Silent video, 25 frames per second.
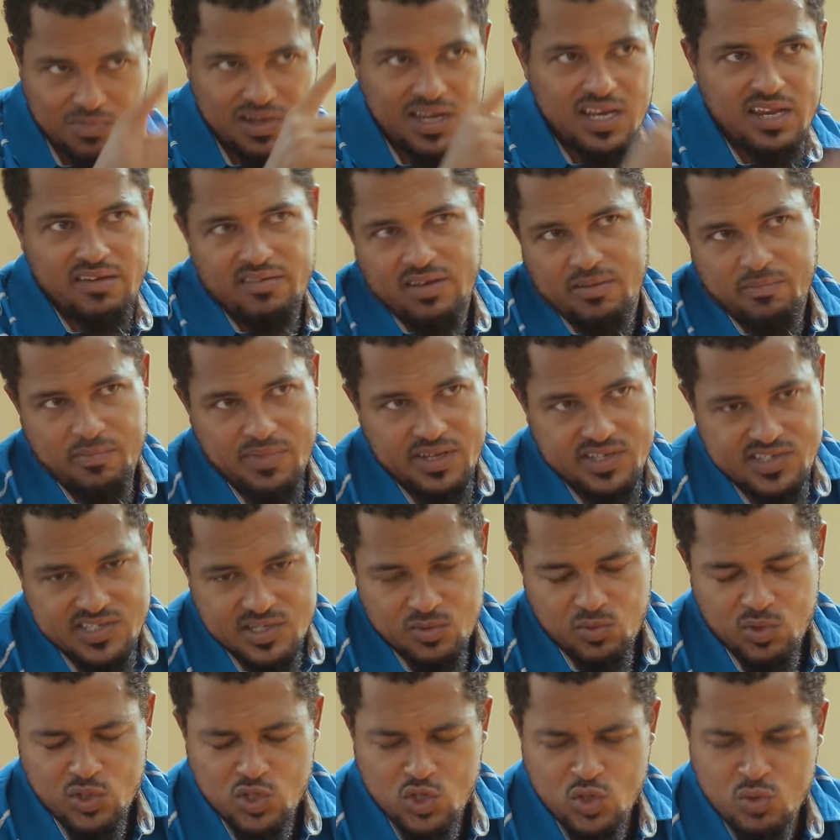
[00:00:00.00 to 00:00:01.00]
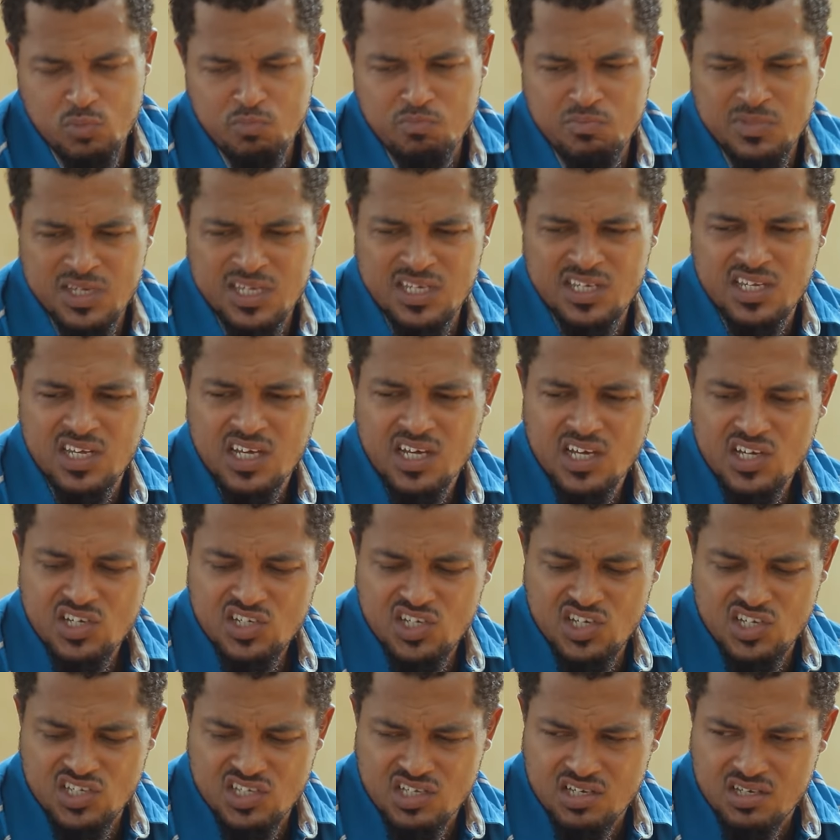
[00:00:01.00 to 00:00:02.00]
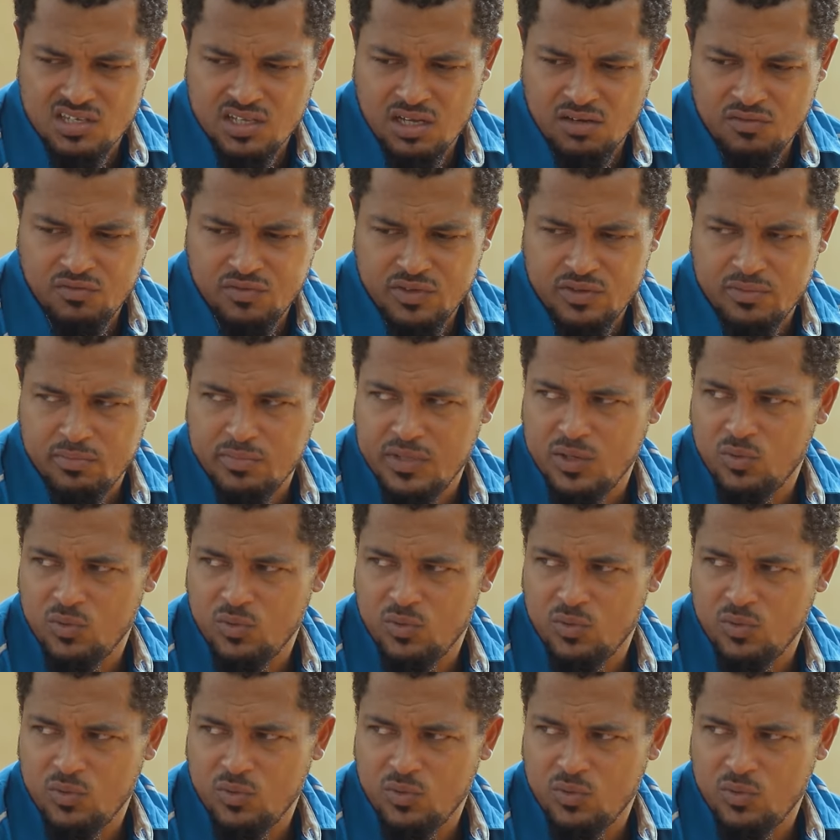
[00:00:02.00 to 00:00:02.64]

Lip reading: your malaria medicine. What do you mean she's in love with